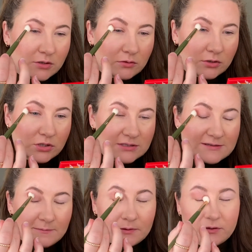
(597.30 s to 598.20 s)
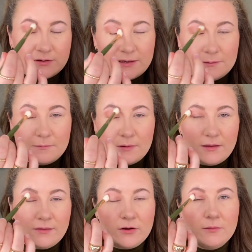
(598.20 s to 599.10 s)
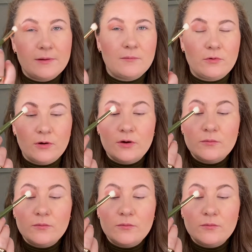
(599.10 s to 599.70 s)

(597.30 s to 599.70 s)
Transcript: just build up a little bit more.